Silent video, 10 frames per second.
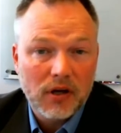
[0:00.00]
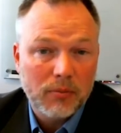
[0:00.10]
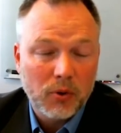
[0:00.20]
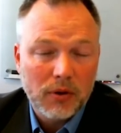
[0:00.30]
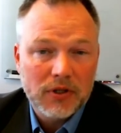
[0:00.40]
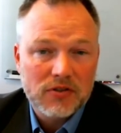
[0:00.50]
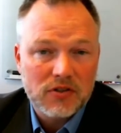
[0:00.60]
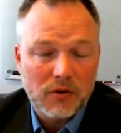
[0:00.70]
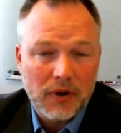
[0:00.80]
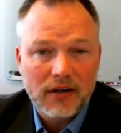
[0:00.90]
appointments
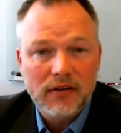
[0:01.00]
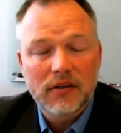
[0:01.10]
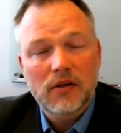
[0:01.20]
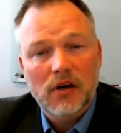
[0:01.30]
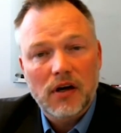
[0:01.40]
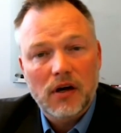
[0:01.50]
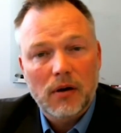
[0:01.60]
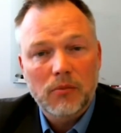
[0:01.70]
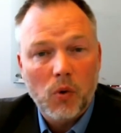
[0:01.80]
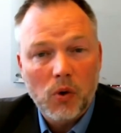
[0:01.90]
directly
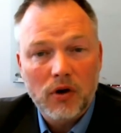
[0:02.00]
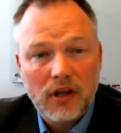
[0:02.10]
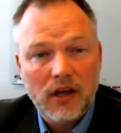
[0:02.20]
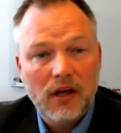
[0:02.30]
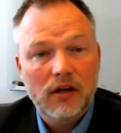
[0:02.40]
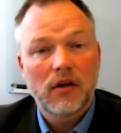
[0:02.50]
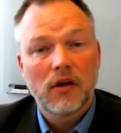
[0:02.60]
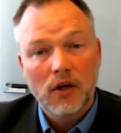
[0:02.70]
or can